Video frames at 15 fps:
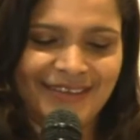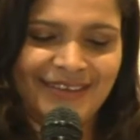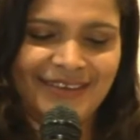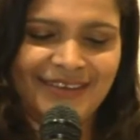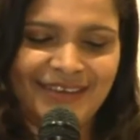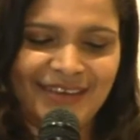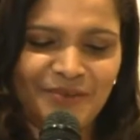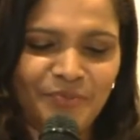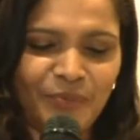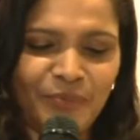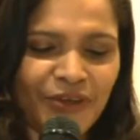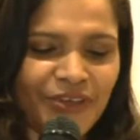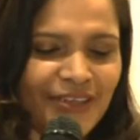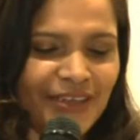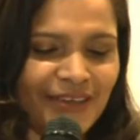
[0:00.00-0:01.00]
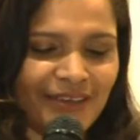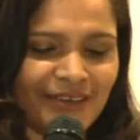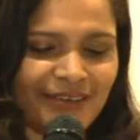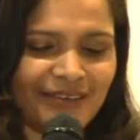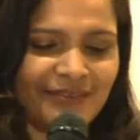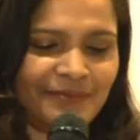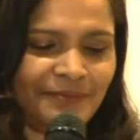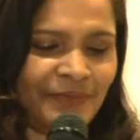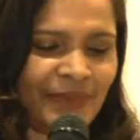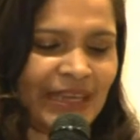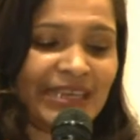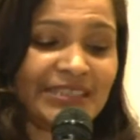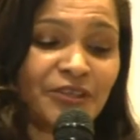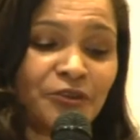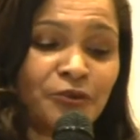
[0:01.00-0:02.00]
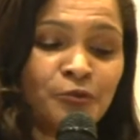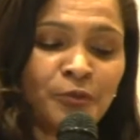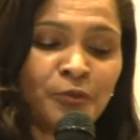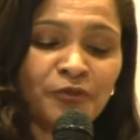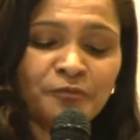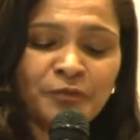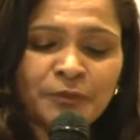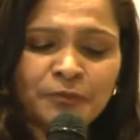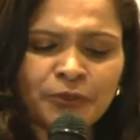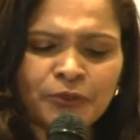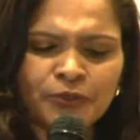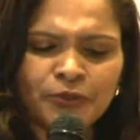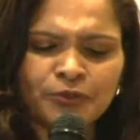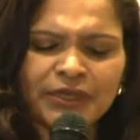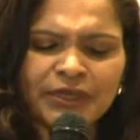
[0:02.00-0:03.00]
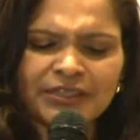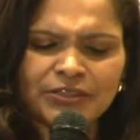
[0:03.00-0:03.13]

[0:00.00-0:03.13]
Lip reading: and bonding as a group of people who get